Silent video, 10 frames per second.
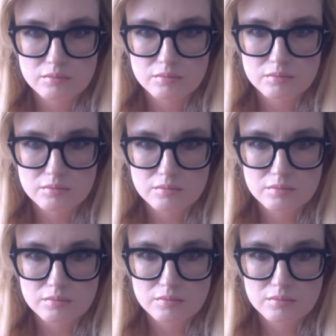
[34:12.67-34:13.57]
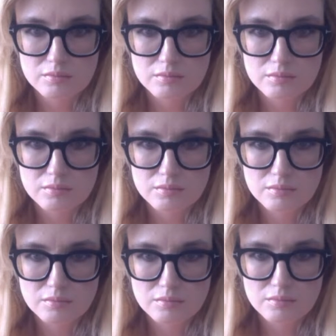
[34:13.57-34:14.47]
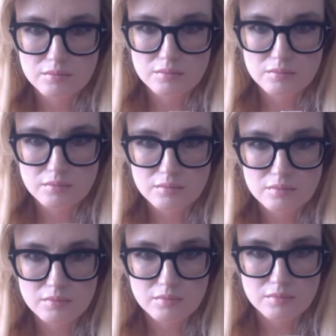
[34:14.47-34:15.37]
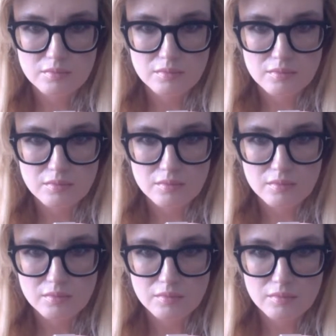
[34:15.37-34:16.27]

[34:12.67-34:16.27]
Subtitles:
(silence)